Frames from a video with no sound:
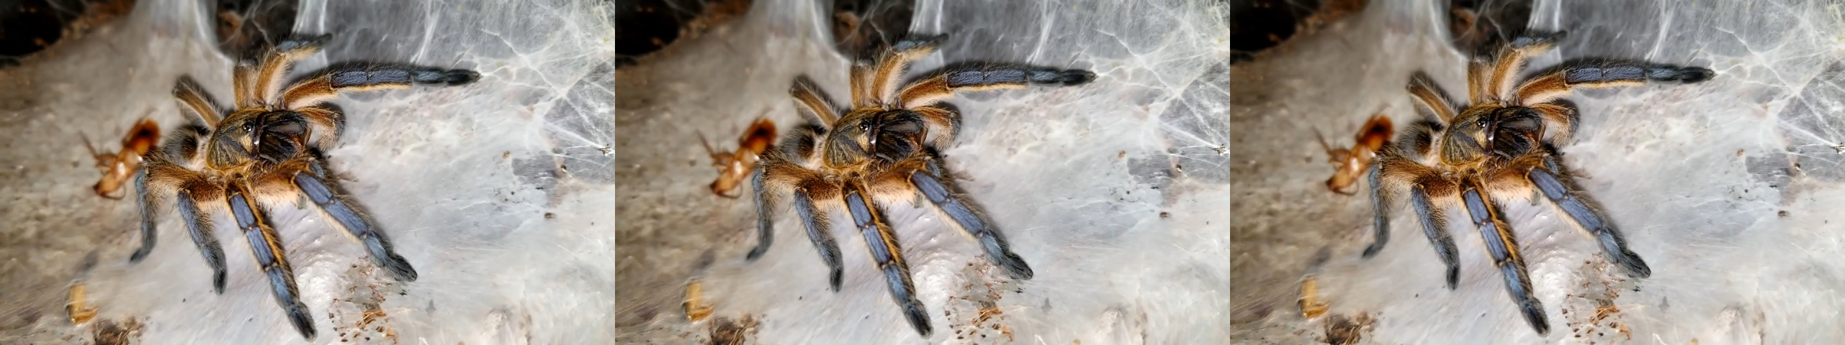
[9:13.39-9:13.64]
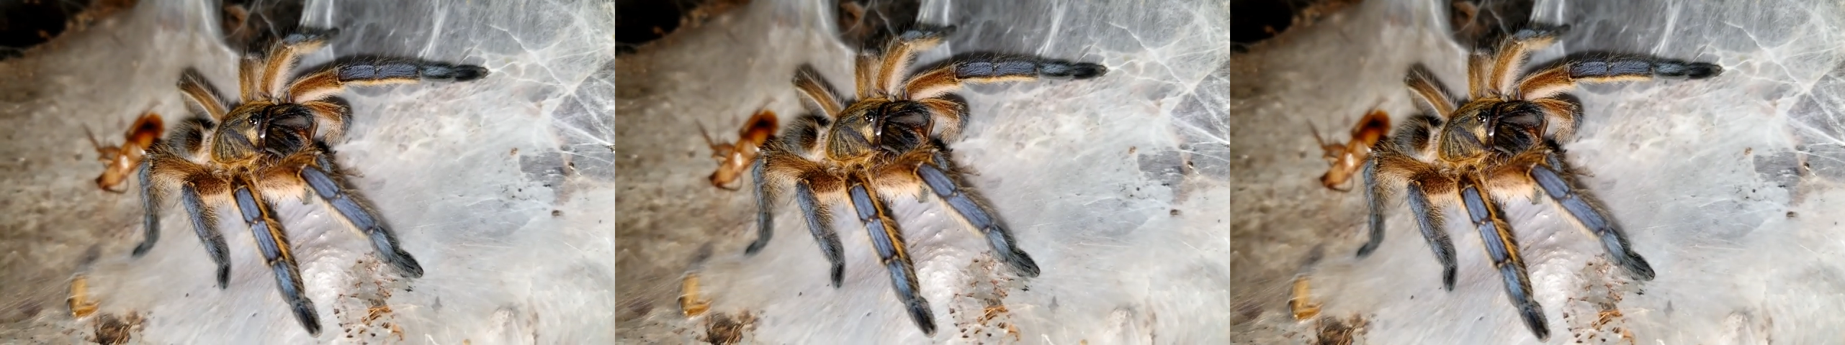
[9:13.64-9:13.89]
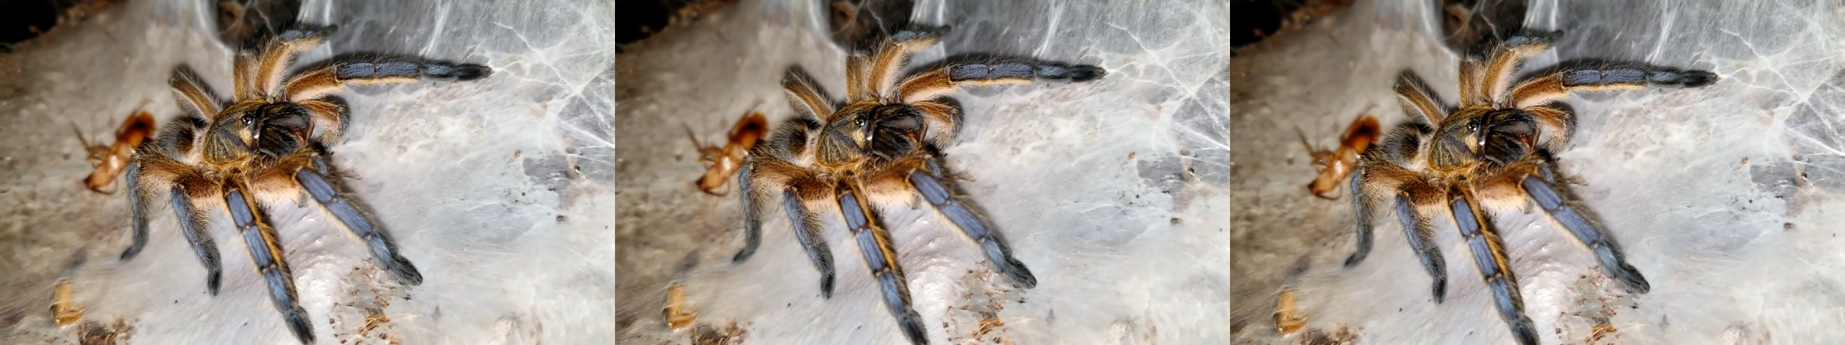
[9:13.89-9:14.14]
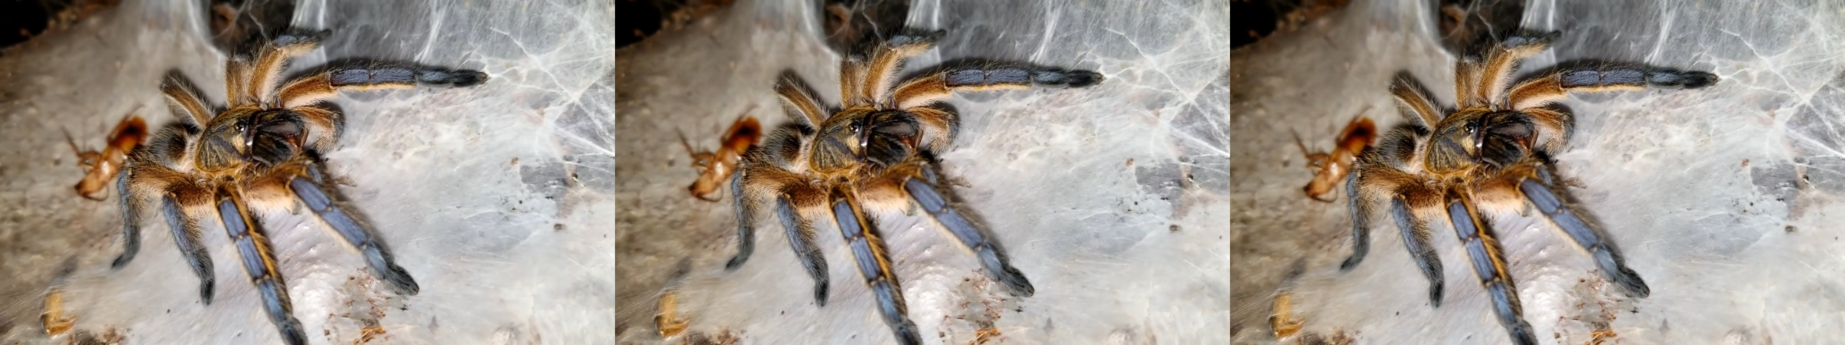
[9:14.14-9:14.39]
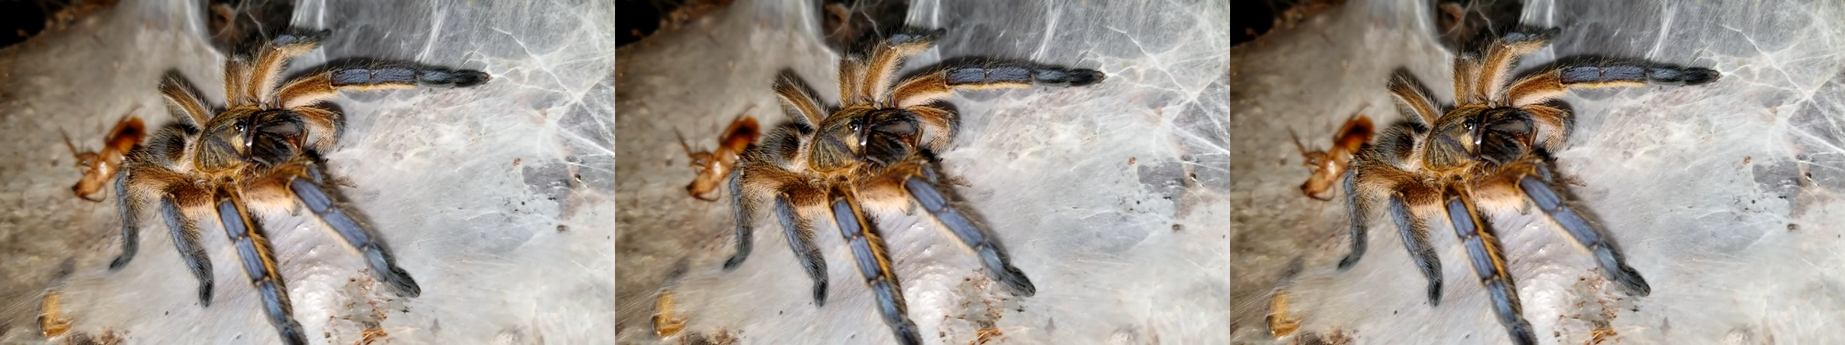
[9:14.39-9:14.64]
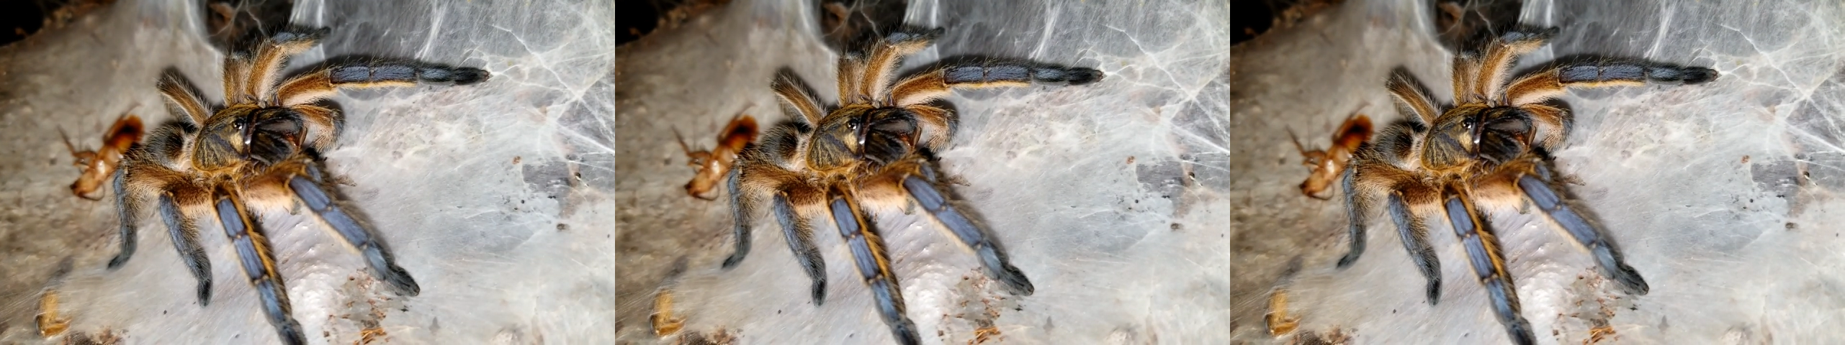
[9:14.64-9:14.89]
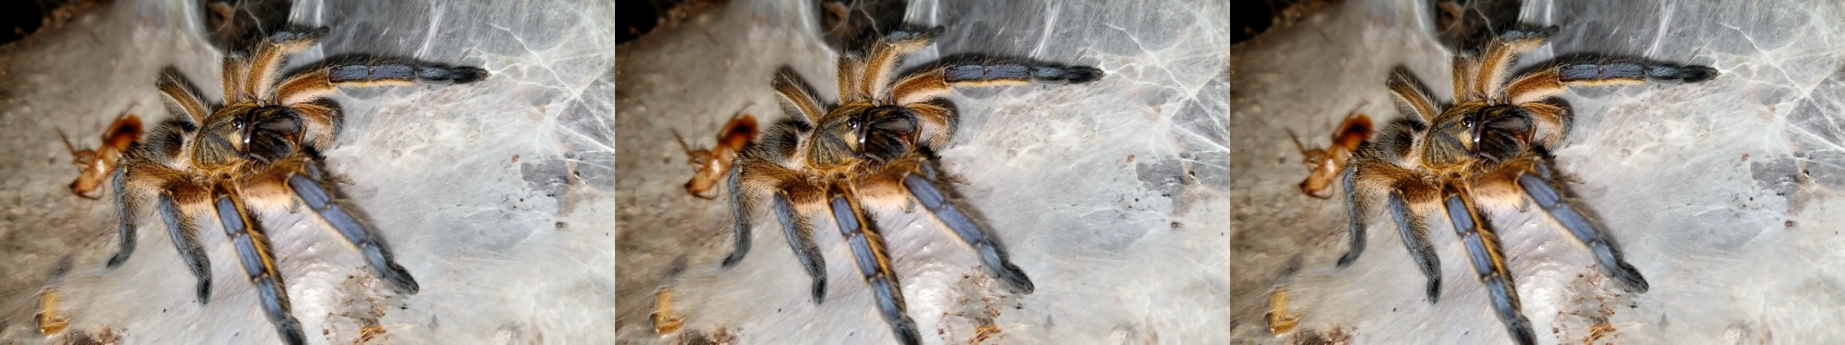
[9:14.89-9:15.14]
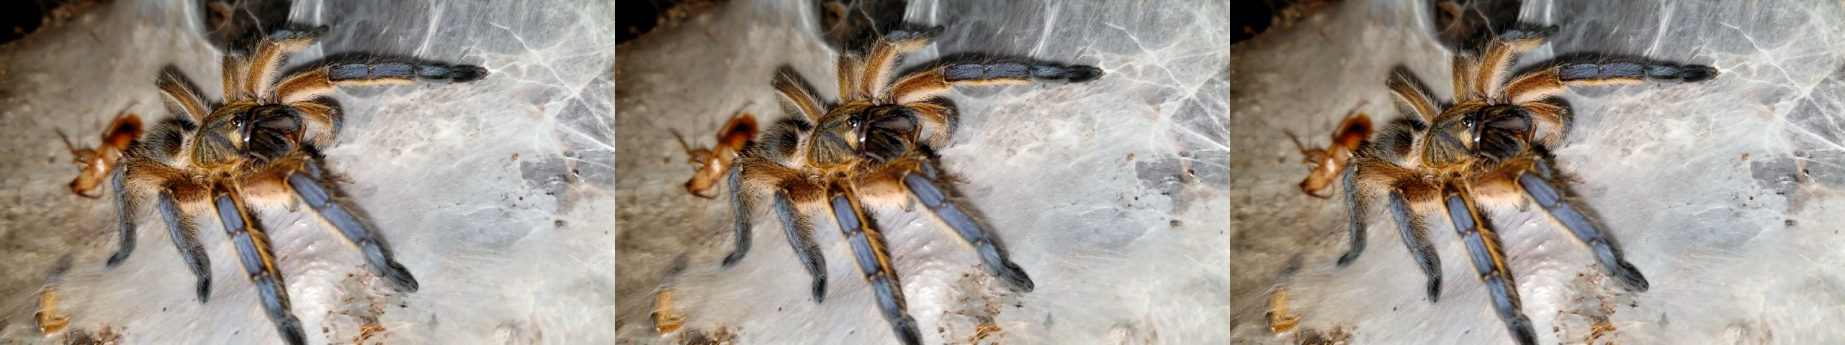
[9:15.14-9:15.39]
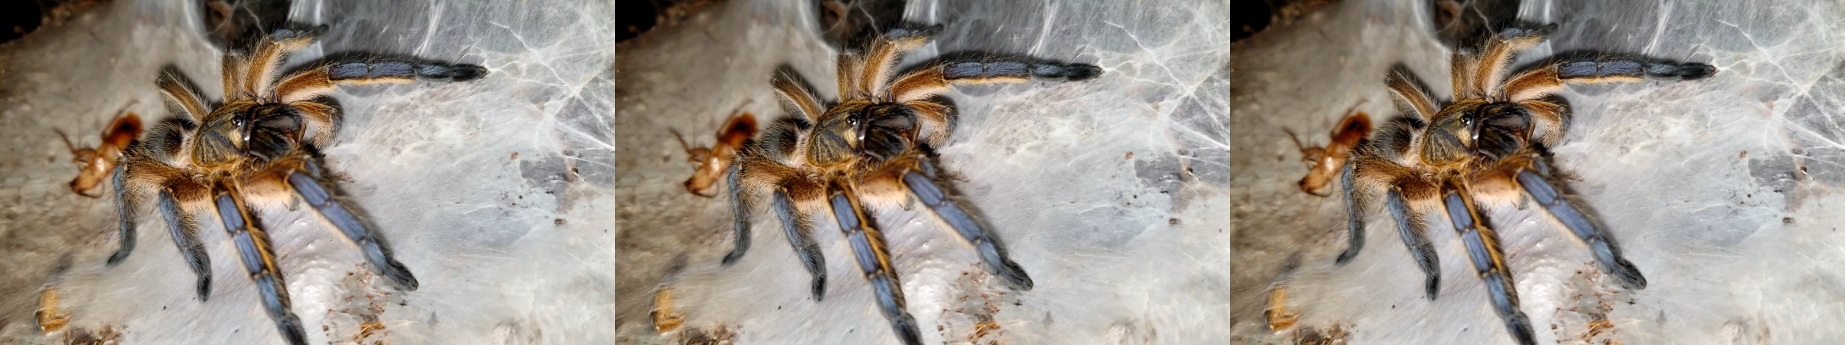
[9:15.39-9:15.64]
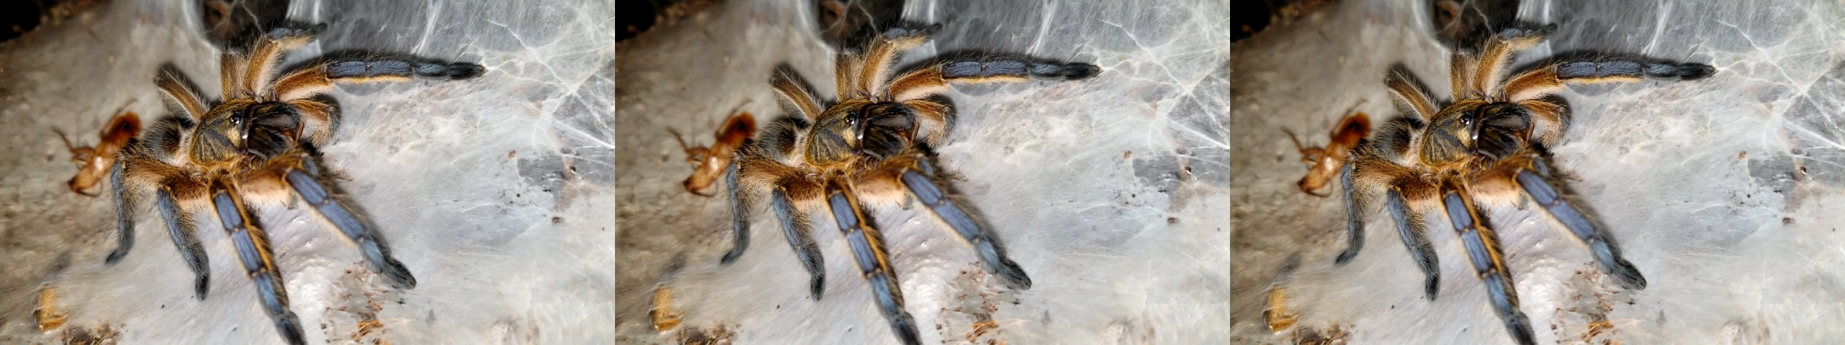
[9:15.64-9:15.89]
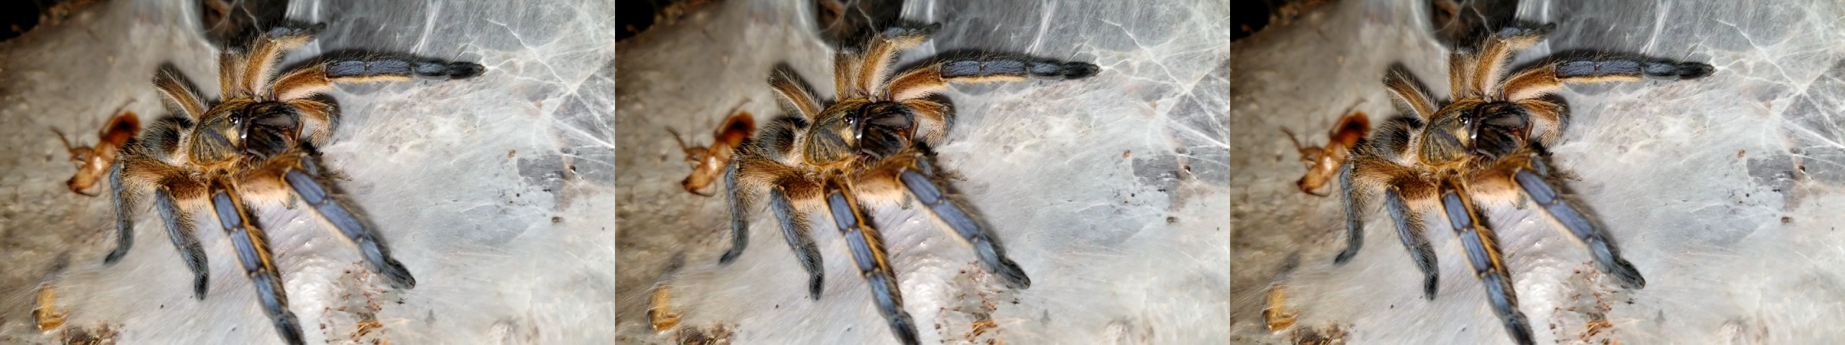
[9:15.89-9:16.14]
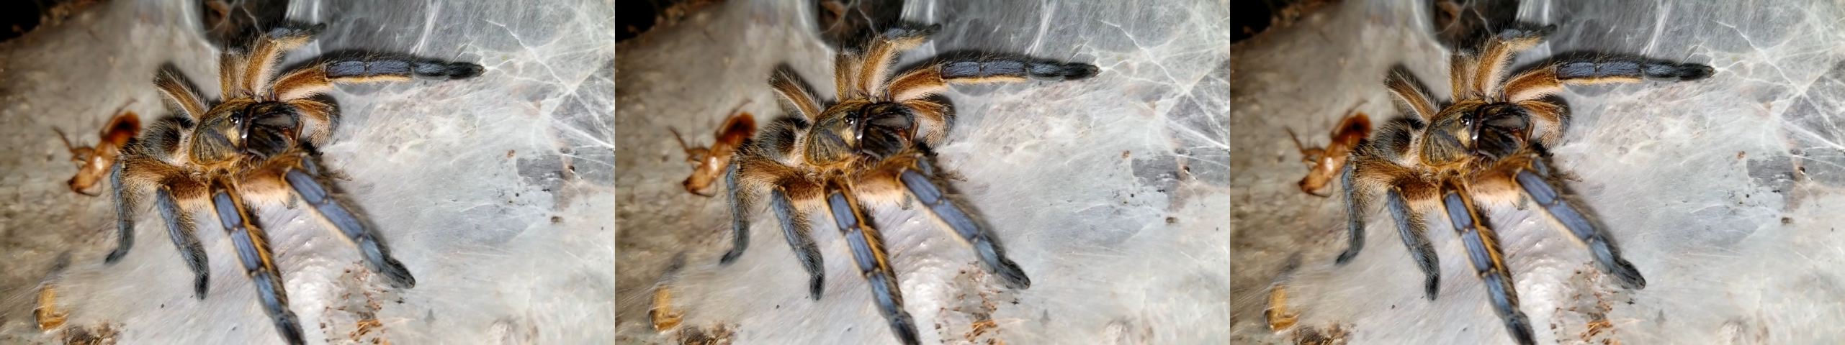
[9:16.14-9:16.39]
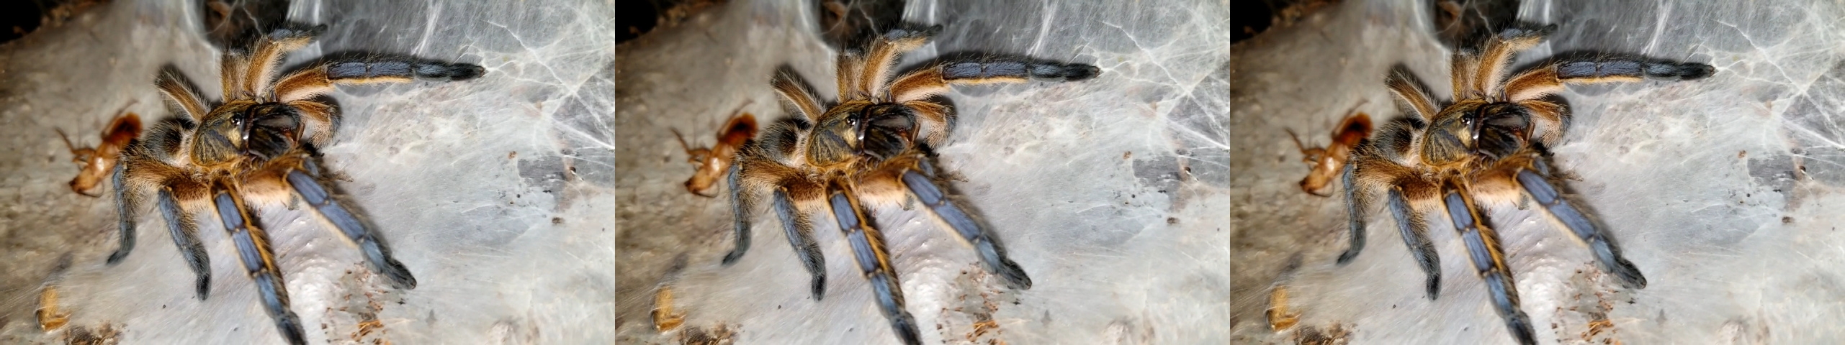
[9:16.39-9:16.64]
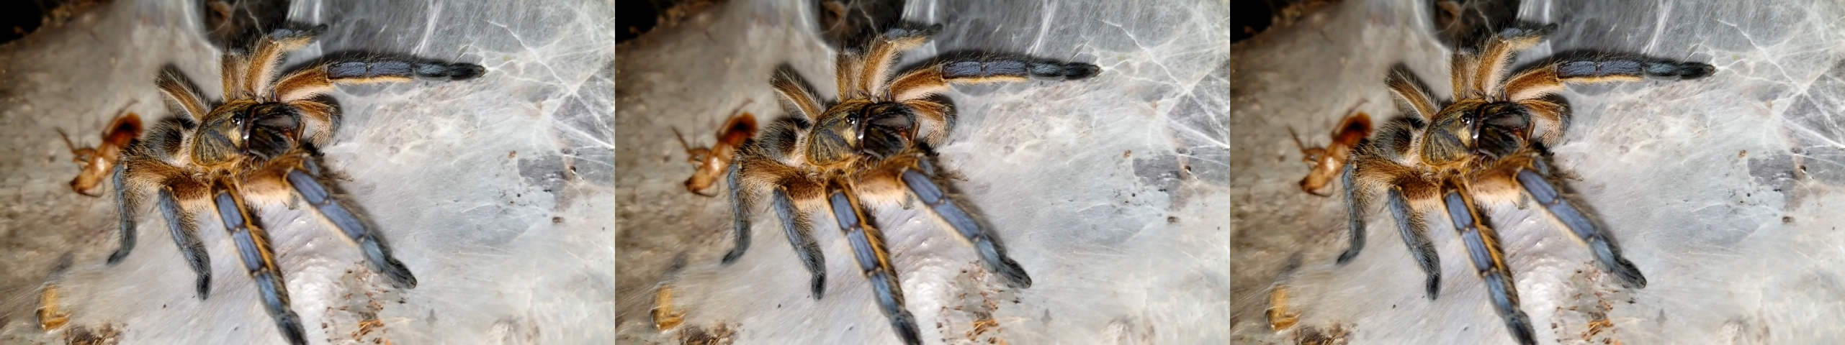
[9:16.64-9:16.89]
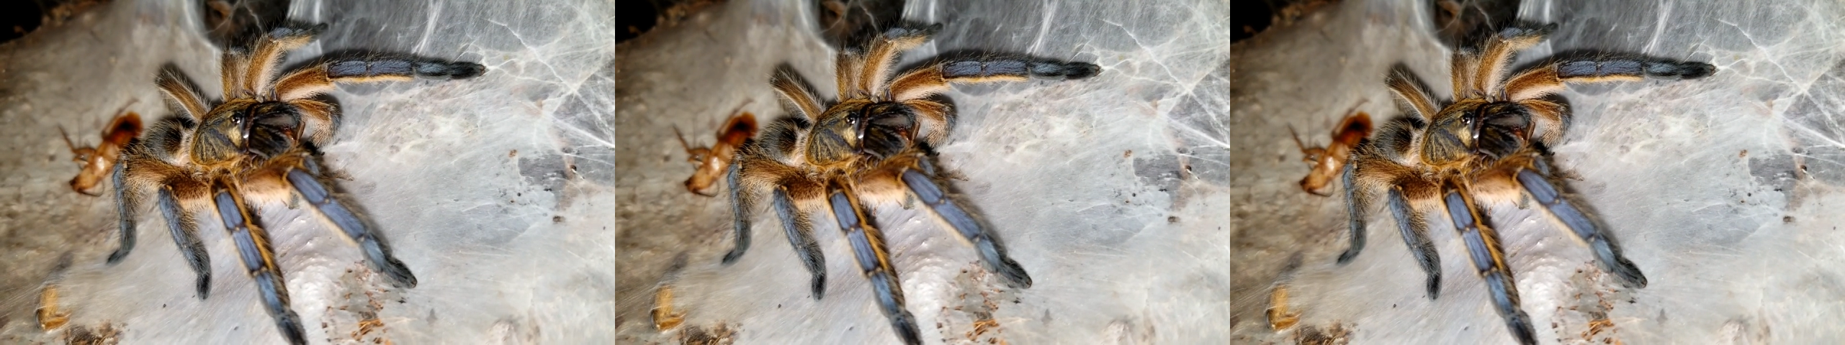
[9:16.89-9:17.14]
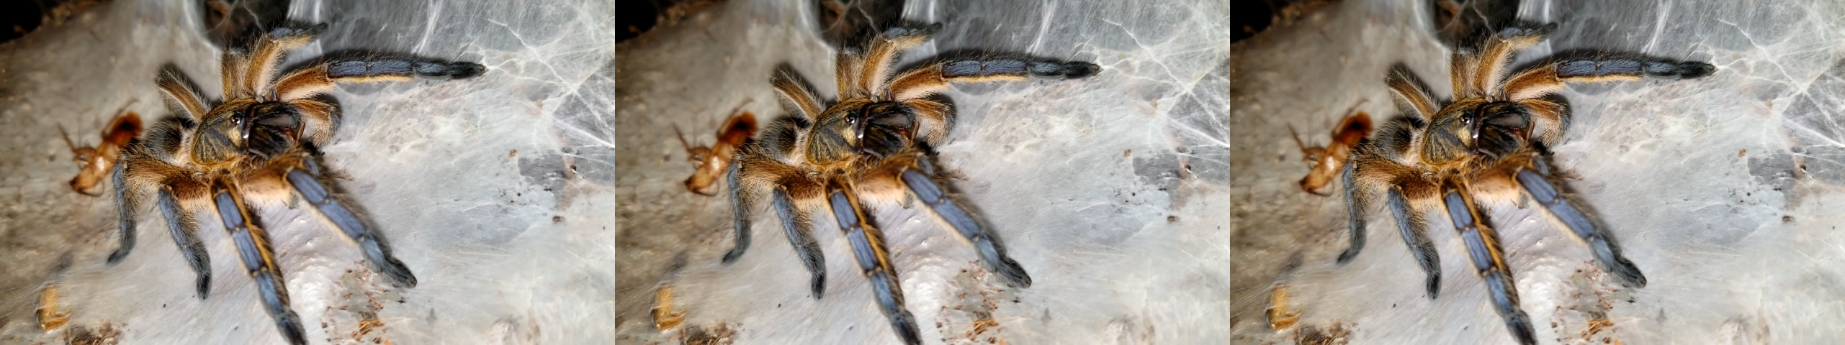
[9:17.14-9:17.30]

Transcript: [unreadable: no face in view]